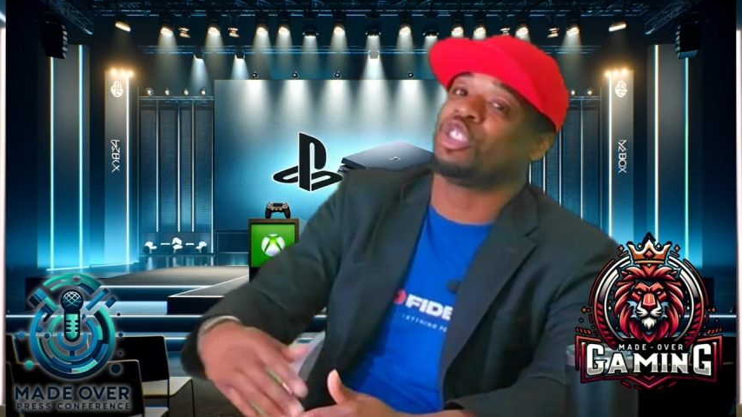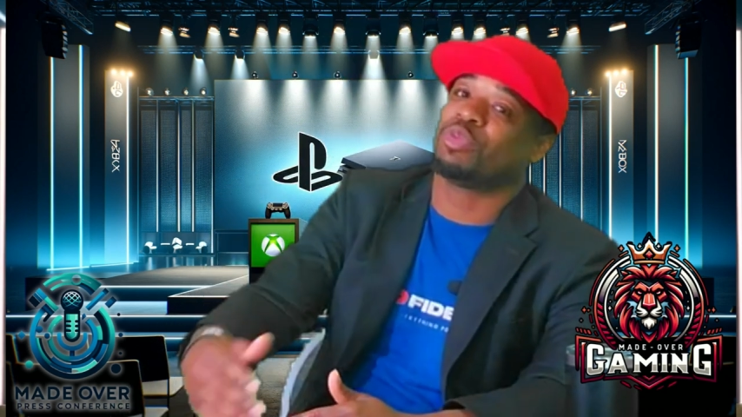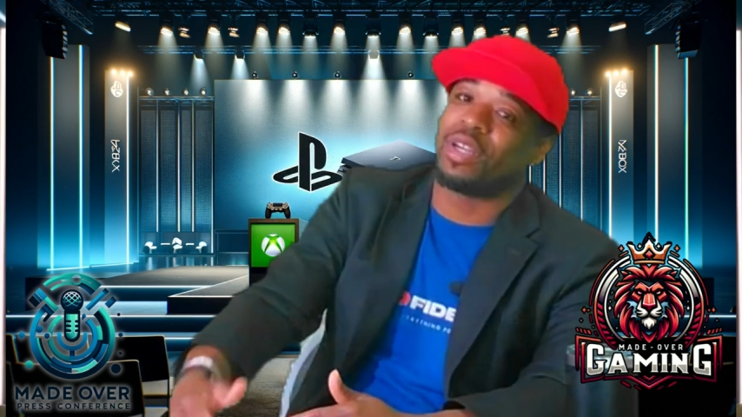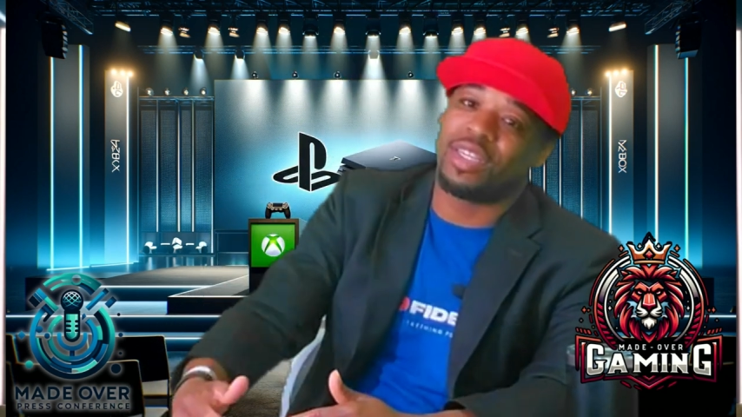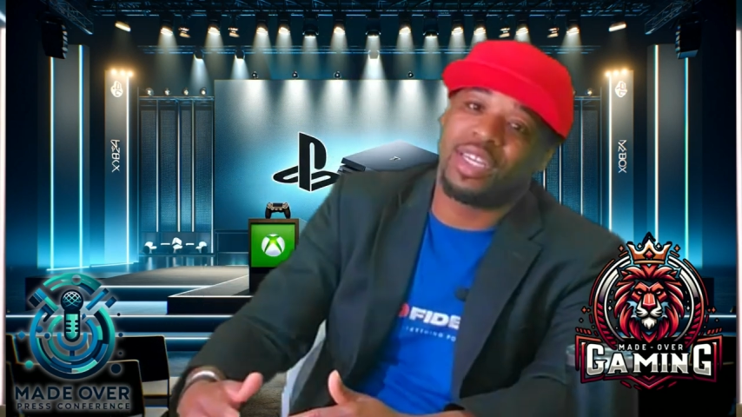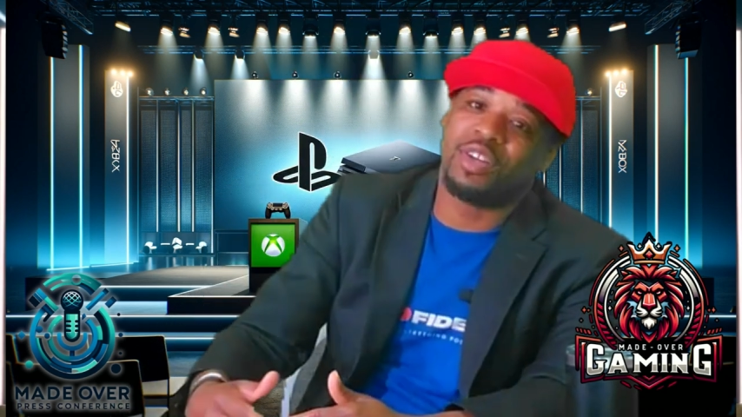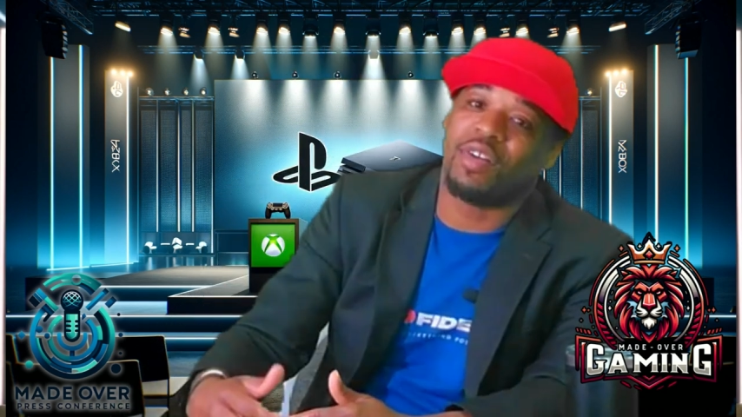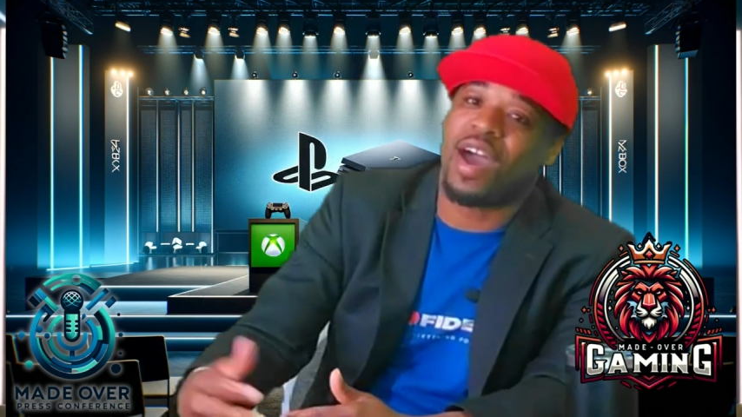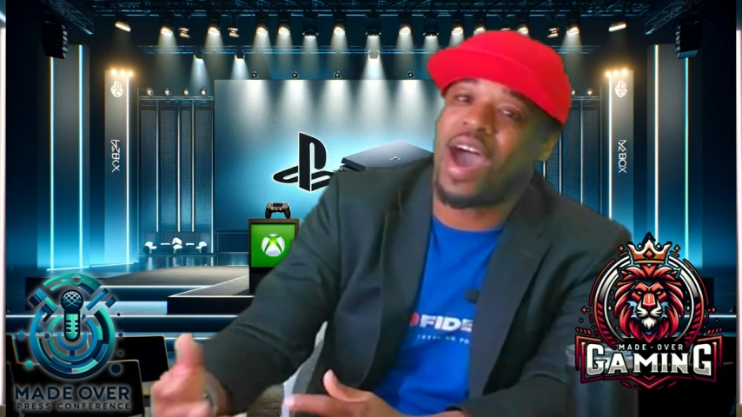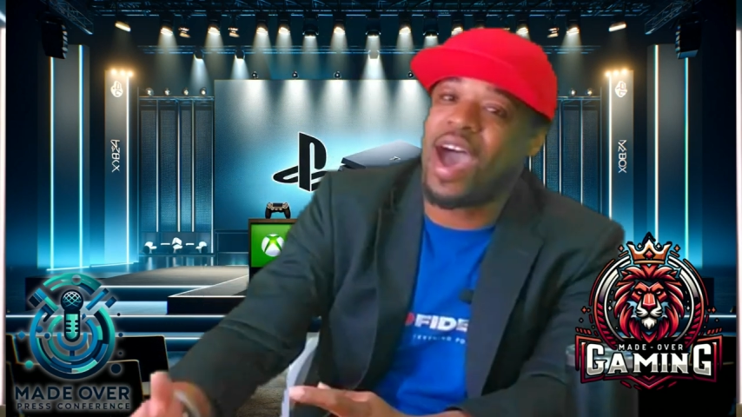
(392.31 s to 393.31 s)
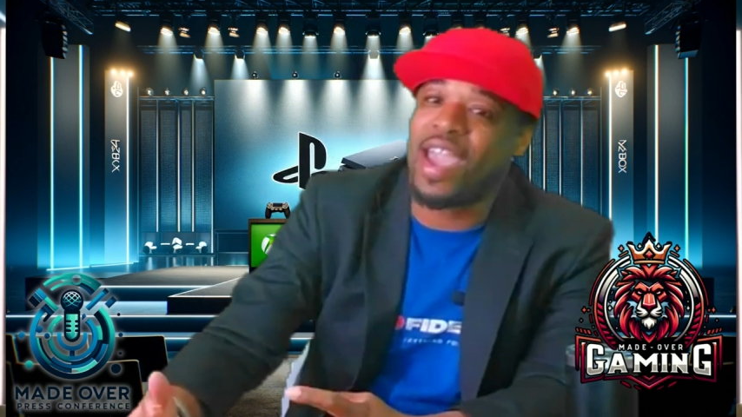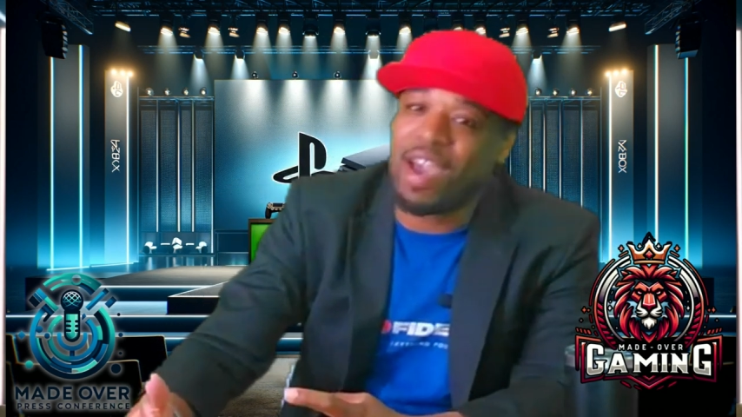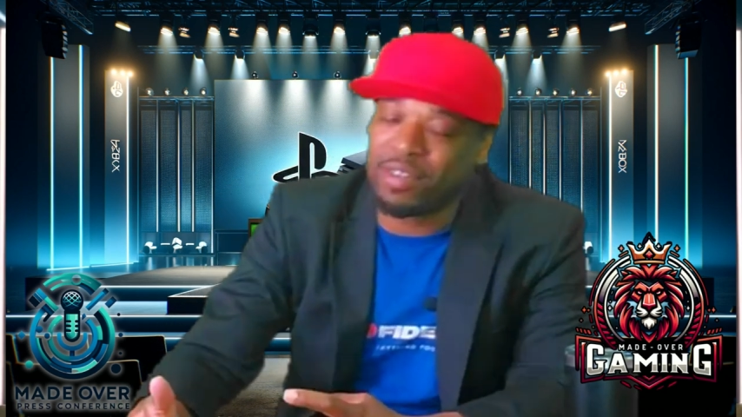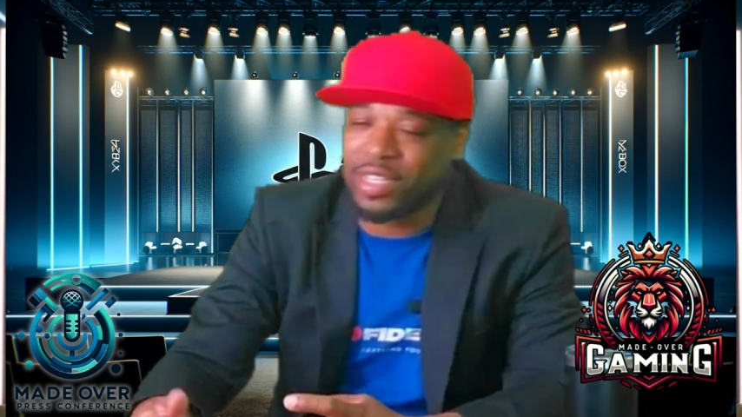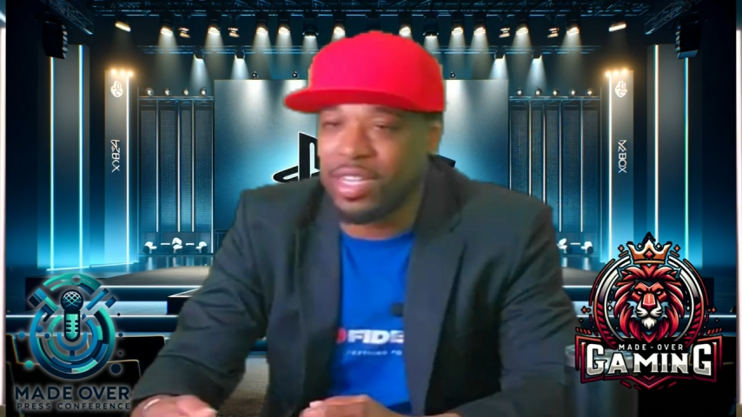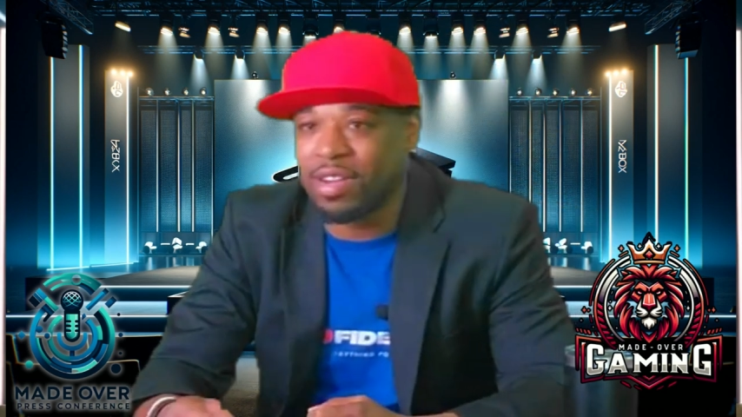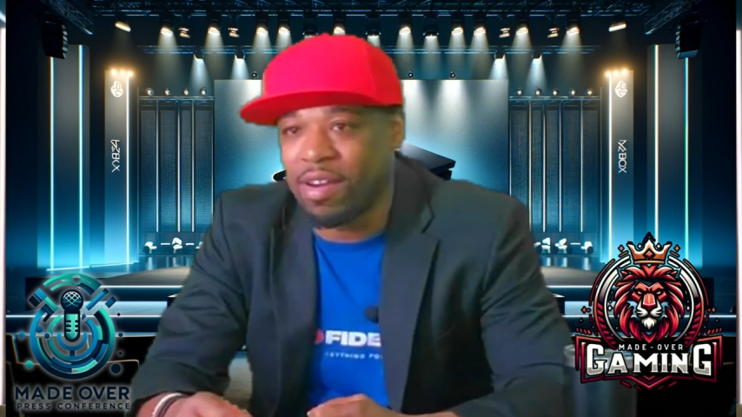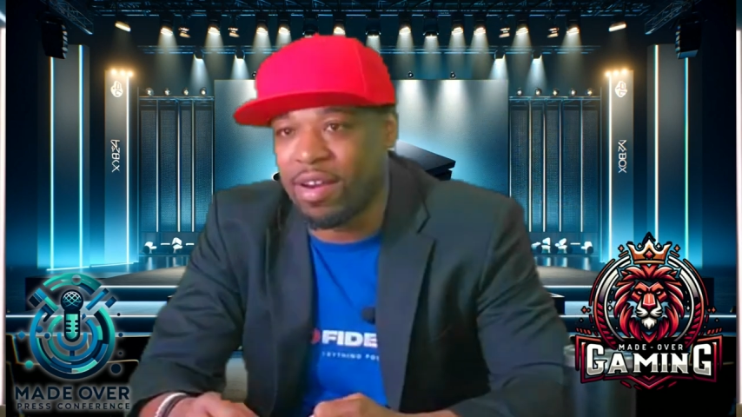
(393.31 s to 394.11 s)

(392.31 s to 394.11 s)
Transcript: trending or high out there